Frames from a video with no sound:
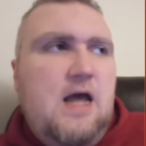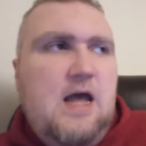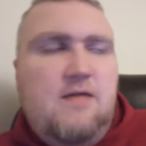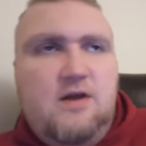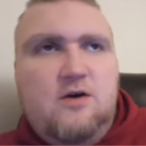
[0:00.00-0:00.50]

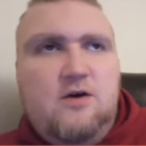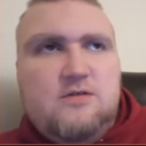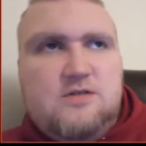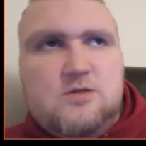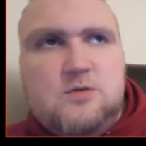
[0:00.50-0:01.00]
and then
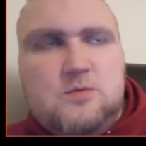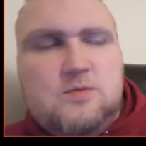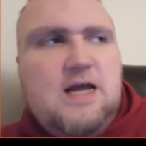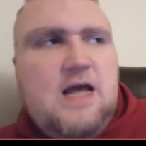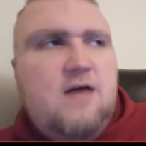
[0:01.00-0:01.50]
also
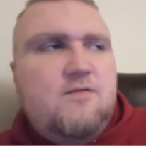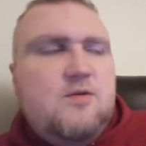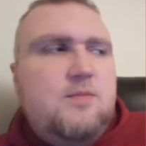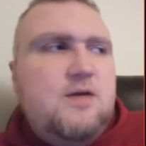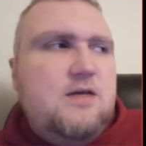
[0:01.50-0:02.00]
like have
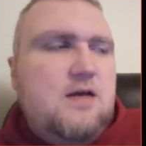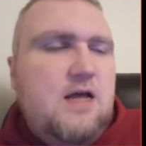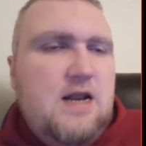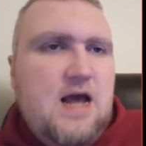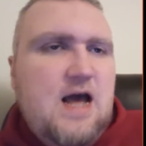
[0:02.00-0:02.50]
it be
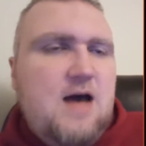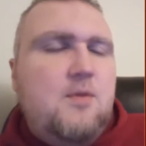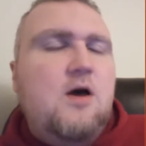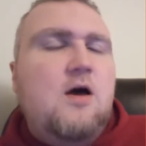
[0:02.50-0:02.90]
an app.